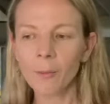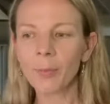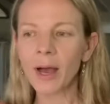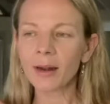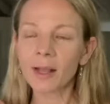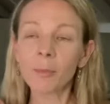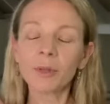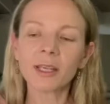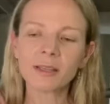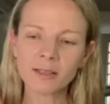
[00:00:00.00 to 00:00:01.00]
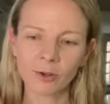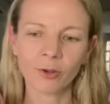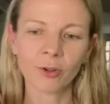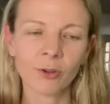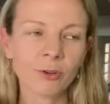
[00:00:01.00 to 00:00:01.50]
But a couple of years
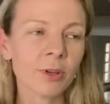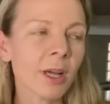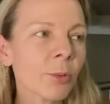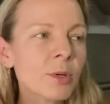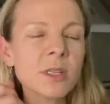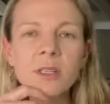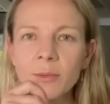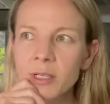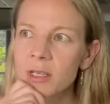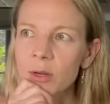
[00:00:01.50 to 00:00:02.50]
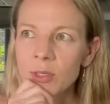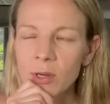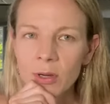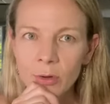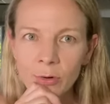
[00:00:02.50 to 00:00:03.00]
ago, it wasn't so much that I was
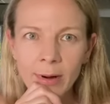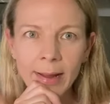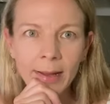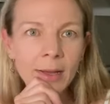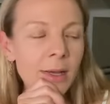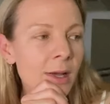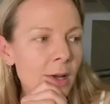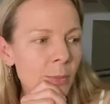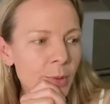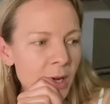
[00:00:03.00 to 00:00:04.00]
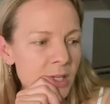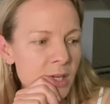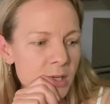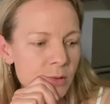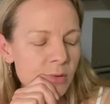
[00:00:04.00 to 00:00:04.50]
going gray, but I
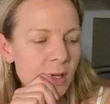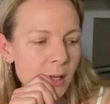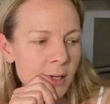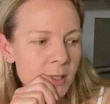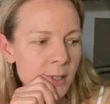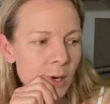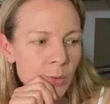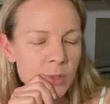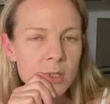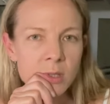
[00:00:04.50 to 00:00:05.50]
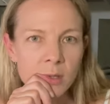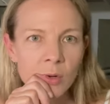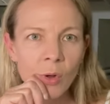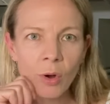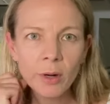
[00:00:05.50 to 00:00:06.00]
just realized that I was
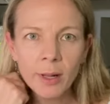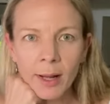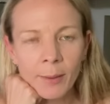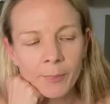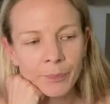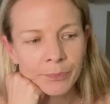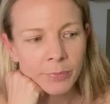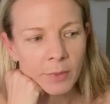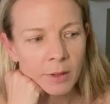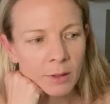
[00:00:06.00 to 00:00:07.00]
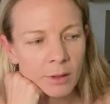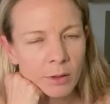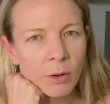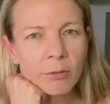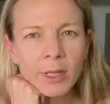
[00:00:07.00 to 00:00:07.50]
not
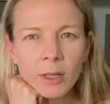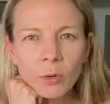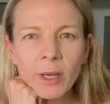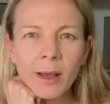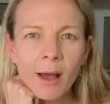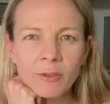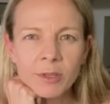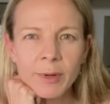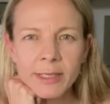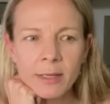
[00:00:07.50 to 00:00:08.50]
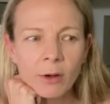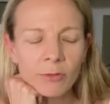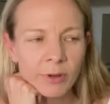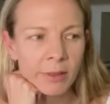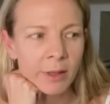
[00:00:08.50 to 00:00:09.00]
really looking after myself,
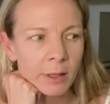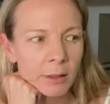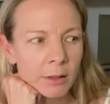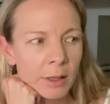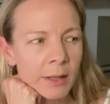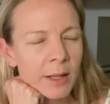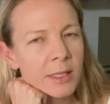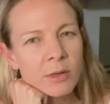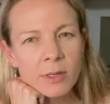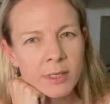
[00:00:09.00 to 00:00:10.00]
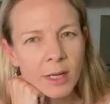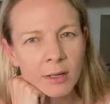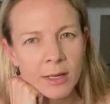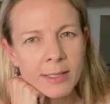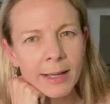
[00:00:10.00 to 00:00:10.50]
I think. And that's not to say you
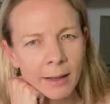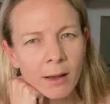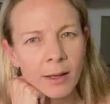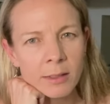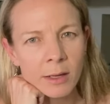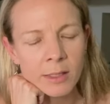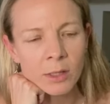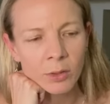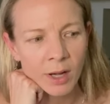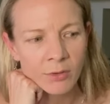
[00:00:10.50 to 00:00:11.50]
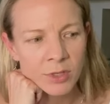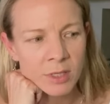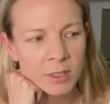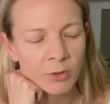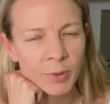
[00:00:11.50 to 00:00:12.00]
need to get your hair dyed to look after
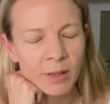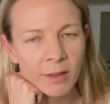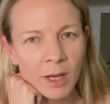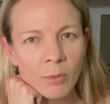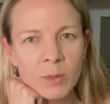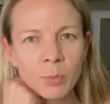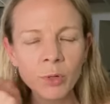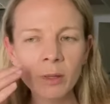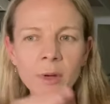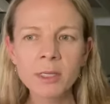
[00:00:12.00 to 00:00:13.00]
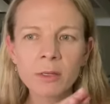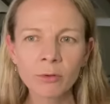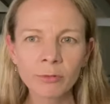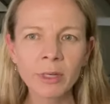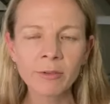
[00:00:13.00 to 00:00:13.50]
yourself, but I think I was putting myself
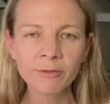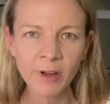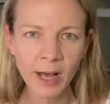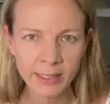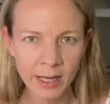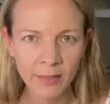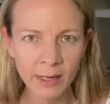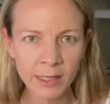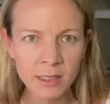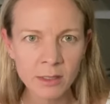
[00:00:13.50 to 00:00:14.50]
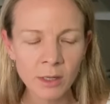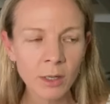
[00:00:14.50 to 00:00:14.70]
really far down the list